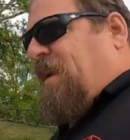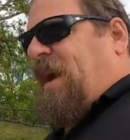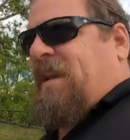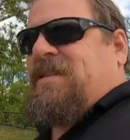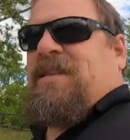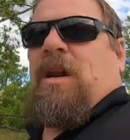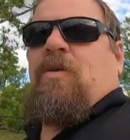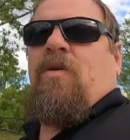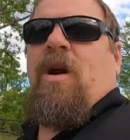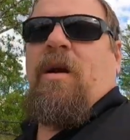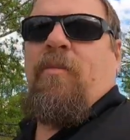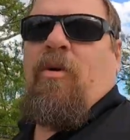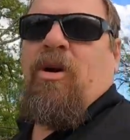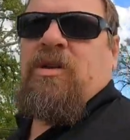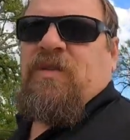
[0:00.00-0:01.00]
got a set of
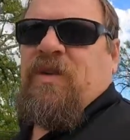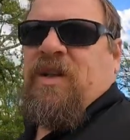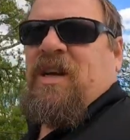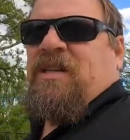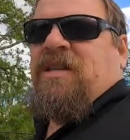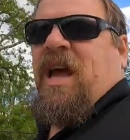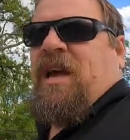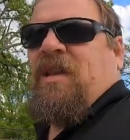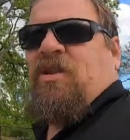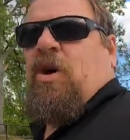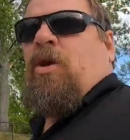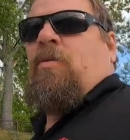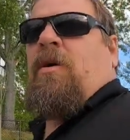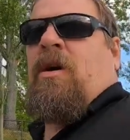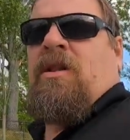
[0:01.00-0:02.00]
running boards for this, I can
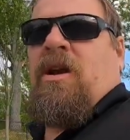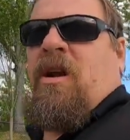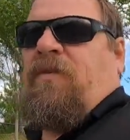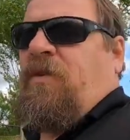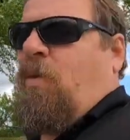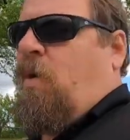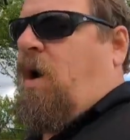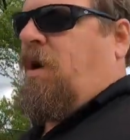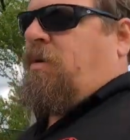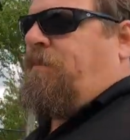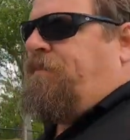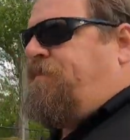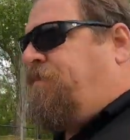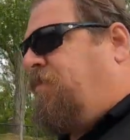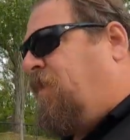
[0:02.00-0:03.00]
throw them on there if you want them.